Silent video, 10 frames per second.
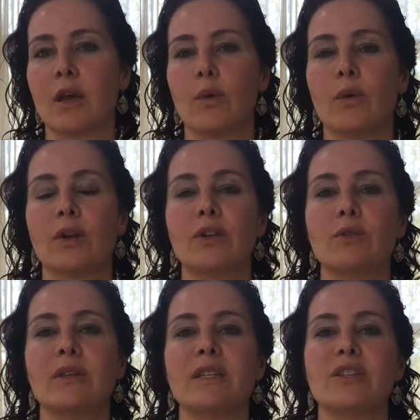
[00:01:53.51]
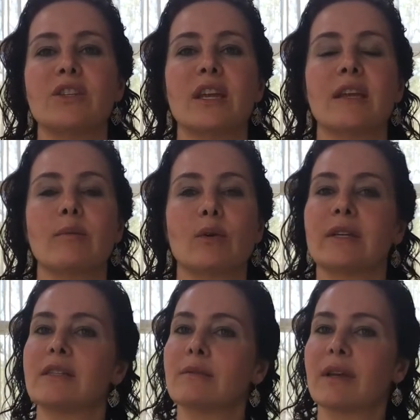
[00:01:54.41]
where you initiate more
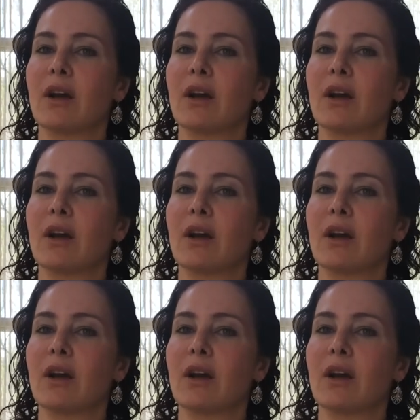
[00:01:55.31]
intimate